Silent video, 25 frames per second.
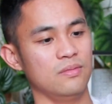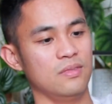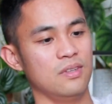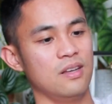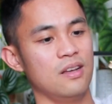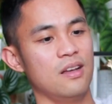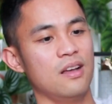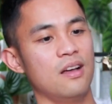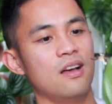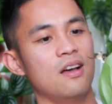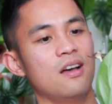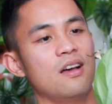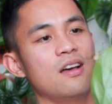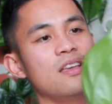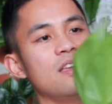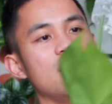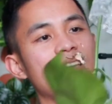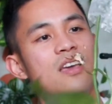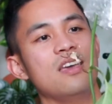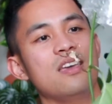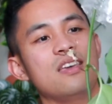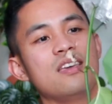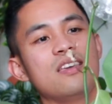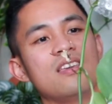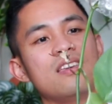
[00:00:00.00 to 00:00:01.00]
Oh,
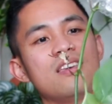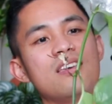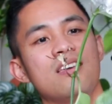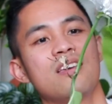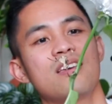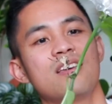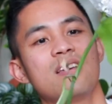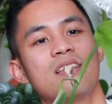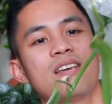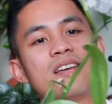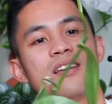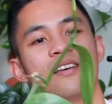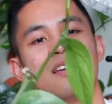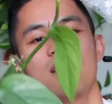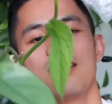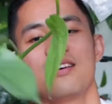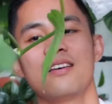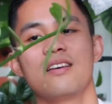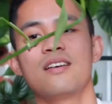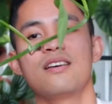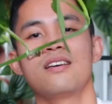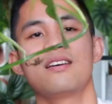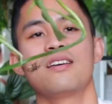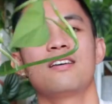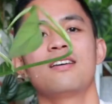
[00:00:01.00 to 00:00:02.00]
yay.
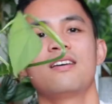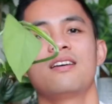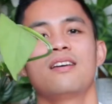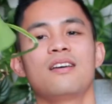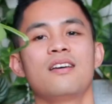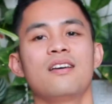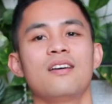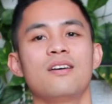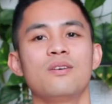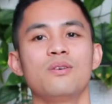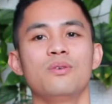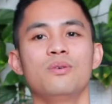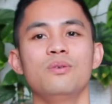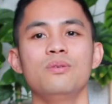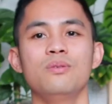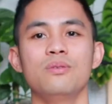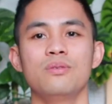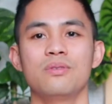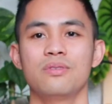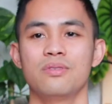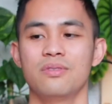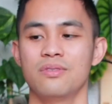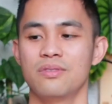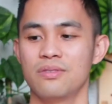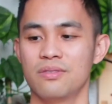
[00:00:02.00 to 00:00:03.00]
Whew.
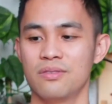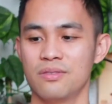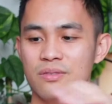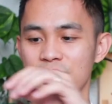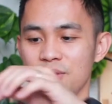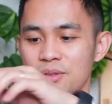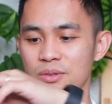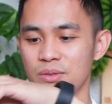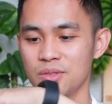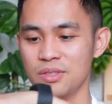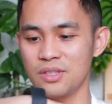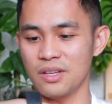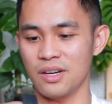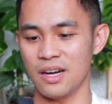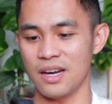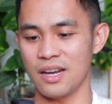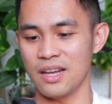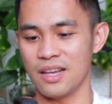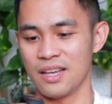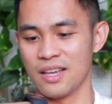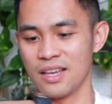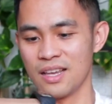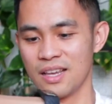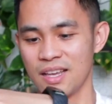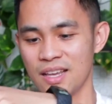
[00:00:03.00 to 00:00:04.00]
Oh, sorry.
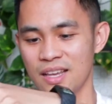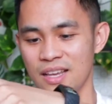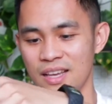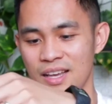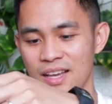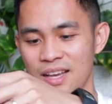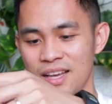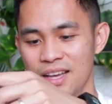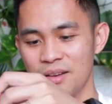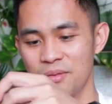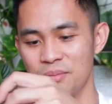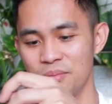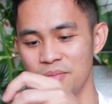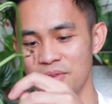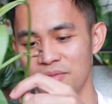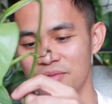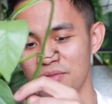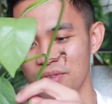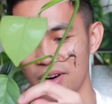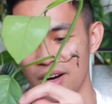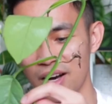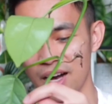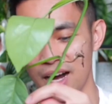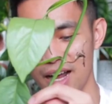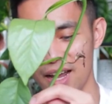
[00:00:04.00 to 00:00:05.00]

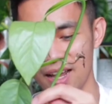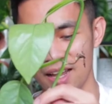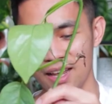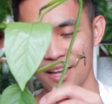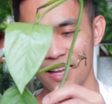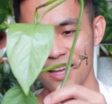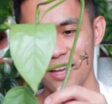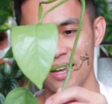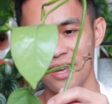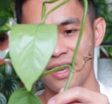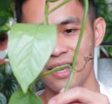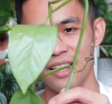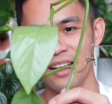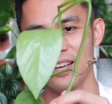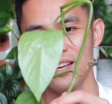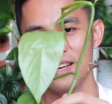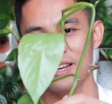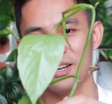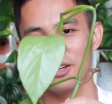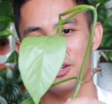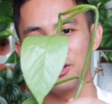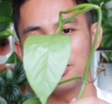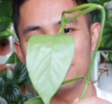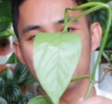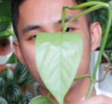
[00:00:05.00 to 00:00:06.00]
Before I
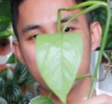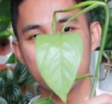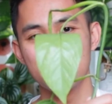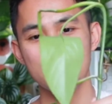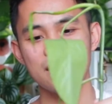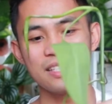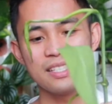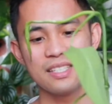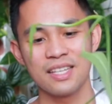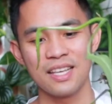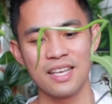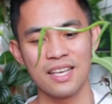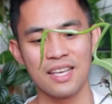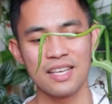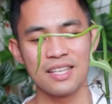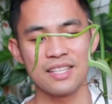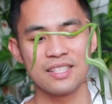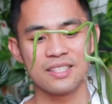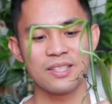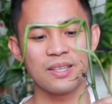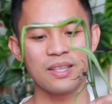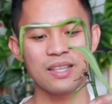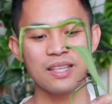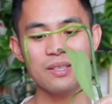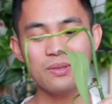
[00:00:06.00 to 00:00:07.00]
ruin this.
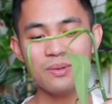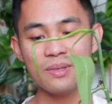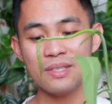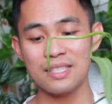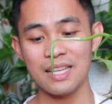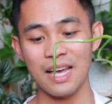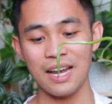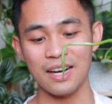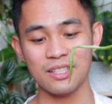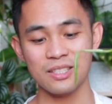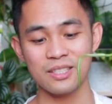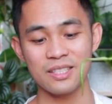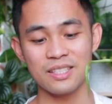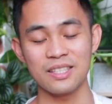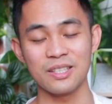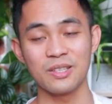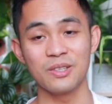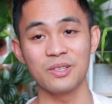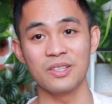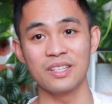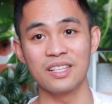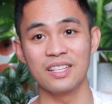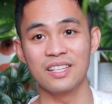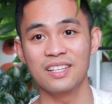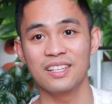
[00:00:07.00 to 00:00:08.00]
So this one's actually
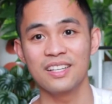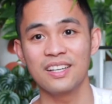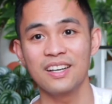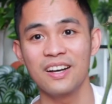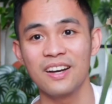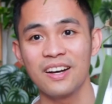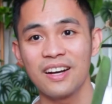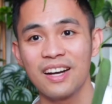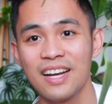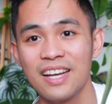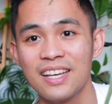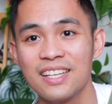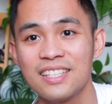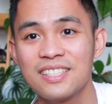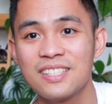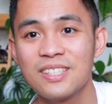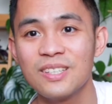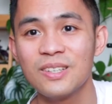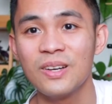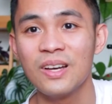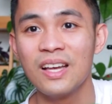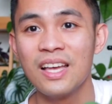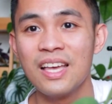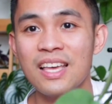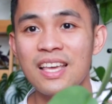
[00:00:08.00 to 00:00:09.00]
good. Okay,
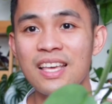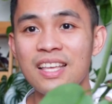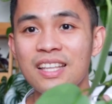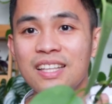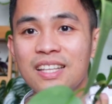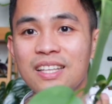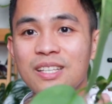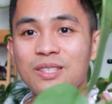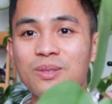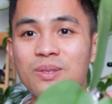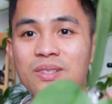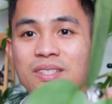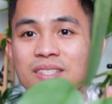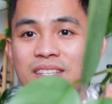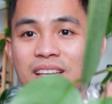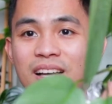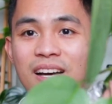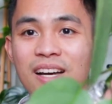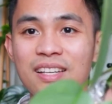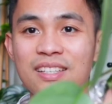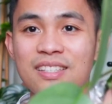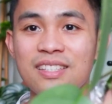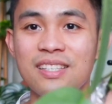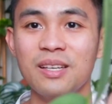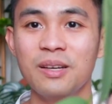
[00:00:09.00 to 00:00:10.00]
so this one's
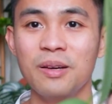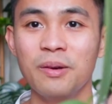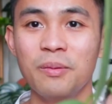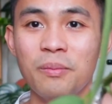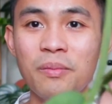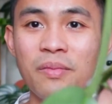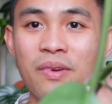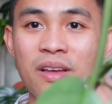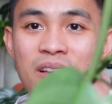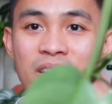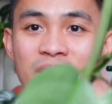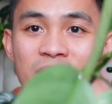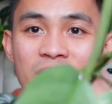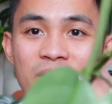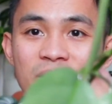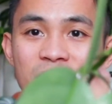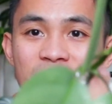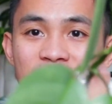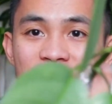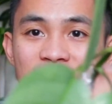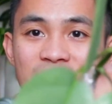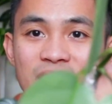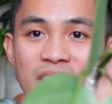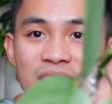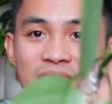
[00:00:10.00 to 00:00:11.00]
got some
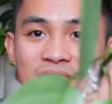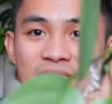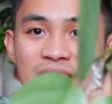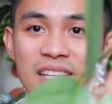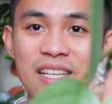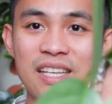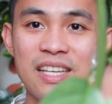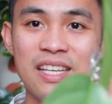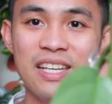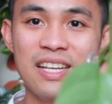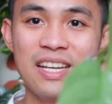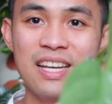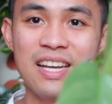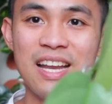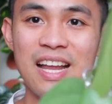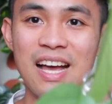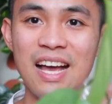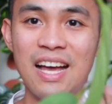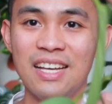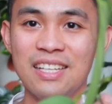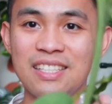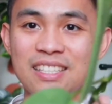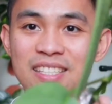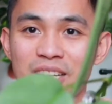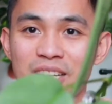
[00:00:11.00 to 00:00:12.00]
really nice,